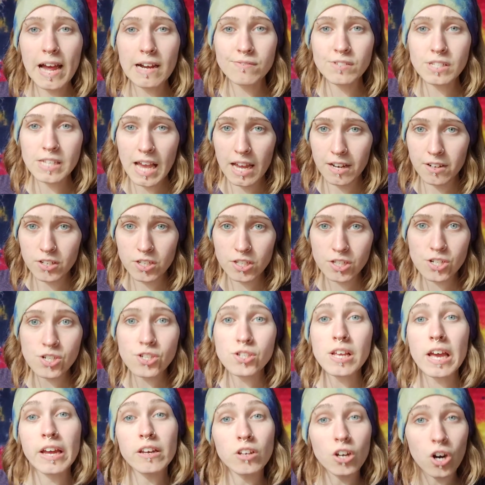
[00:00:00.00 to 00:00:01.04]
tenders
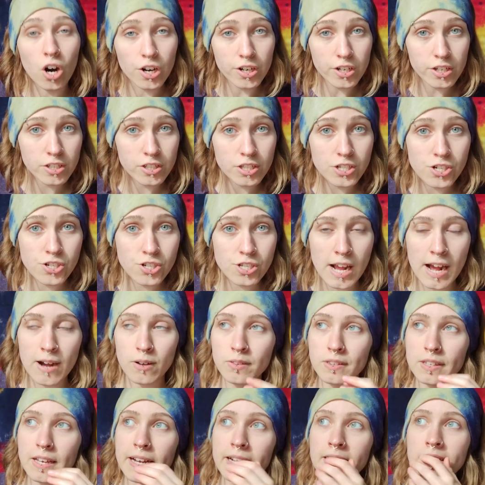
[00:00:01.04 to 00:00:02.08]
and gardeners
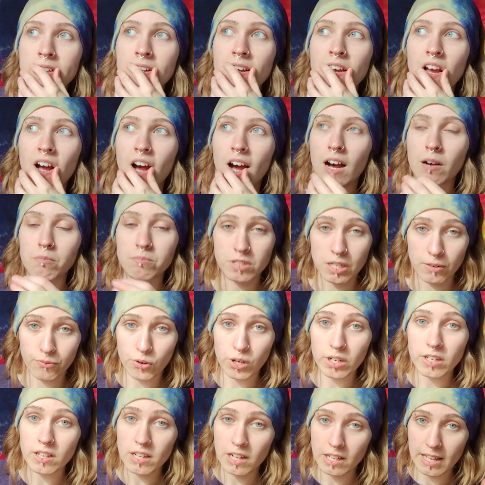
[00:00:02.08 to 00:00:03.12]
out there.
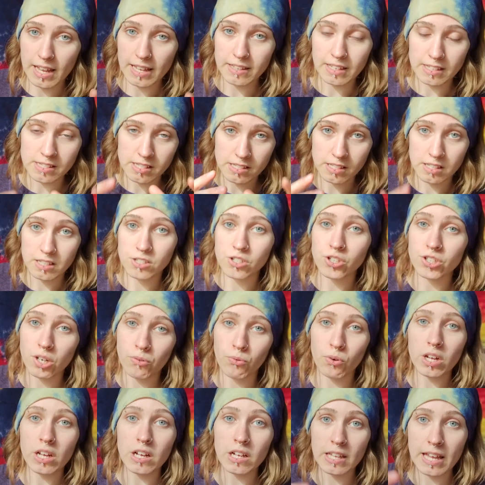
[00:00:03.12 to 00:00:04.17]
These are
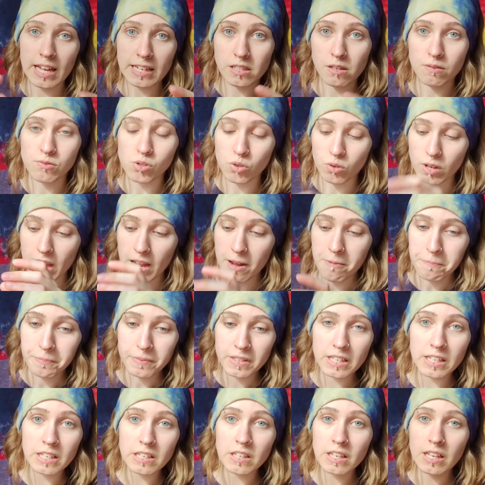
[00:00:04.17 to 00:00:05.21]
different collectives, okay?
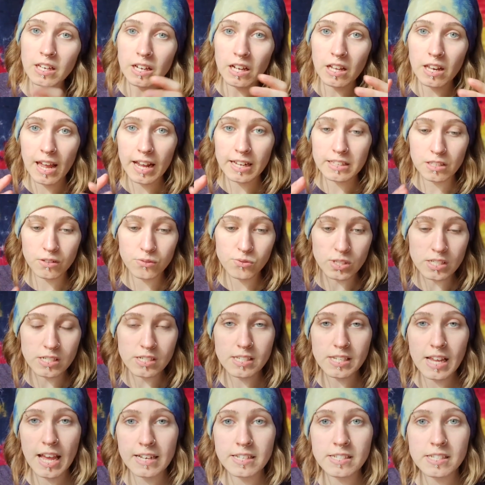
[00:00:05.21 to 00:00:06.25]
Healing collectives
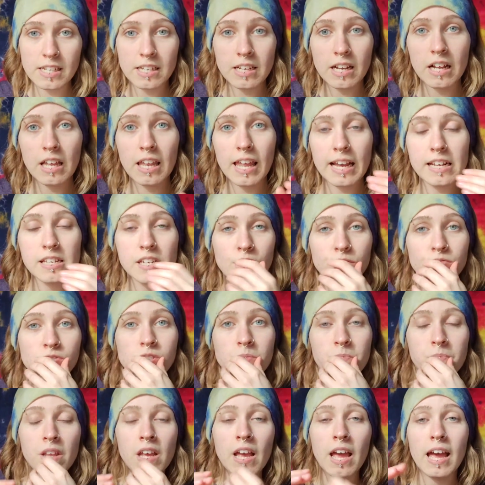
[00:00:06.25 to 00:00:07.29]
and tending collectives.
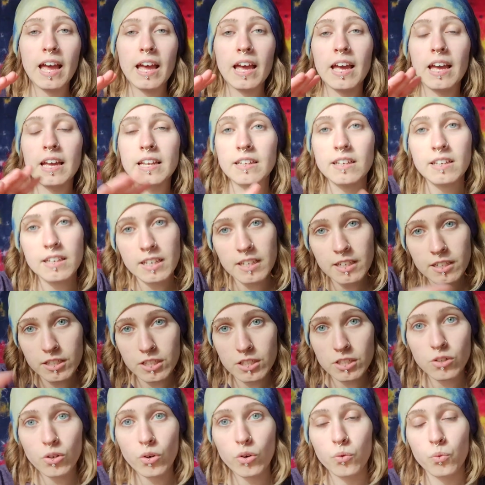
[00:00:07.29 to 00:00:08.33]
And
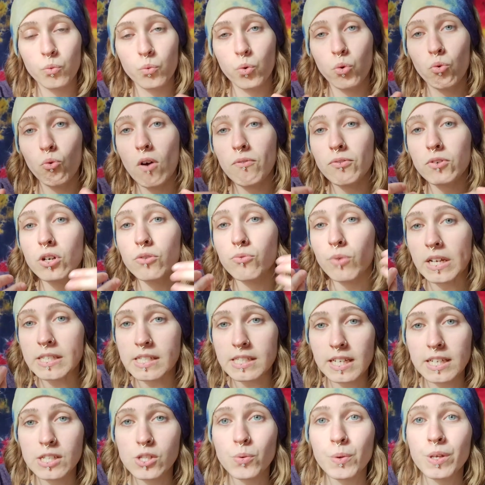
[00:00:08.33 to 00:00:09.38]
here, whoever
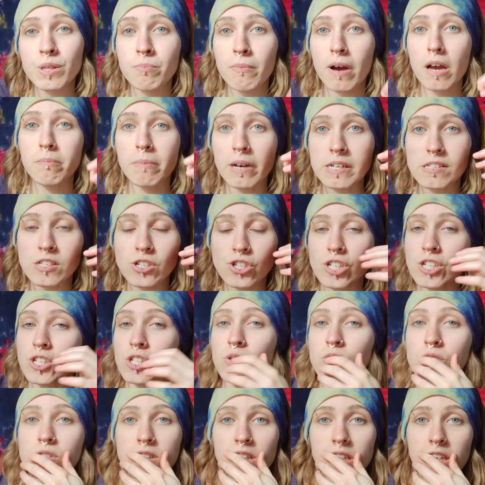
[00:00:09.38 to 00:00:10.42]
resonates with my
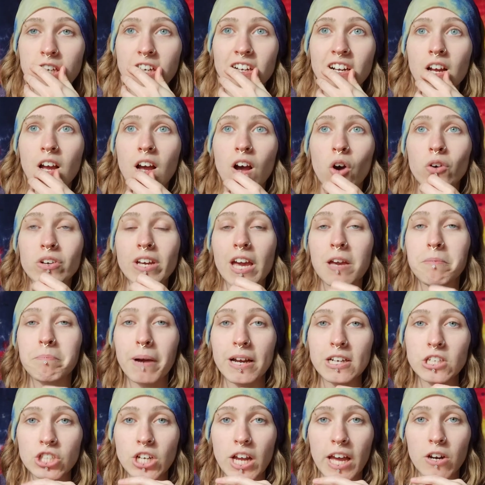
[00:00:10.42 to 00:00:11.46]
messages here, okay,
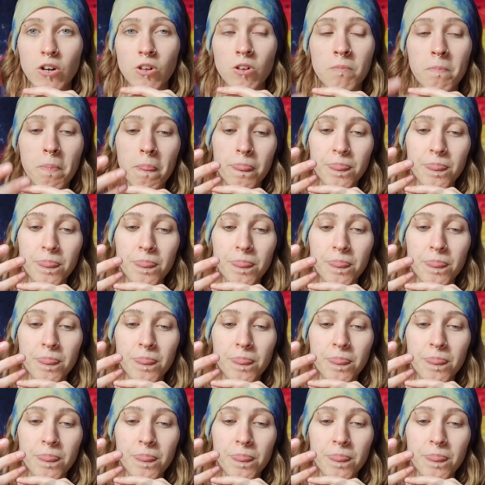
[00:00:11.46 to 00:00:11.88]
my channel,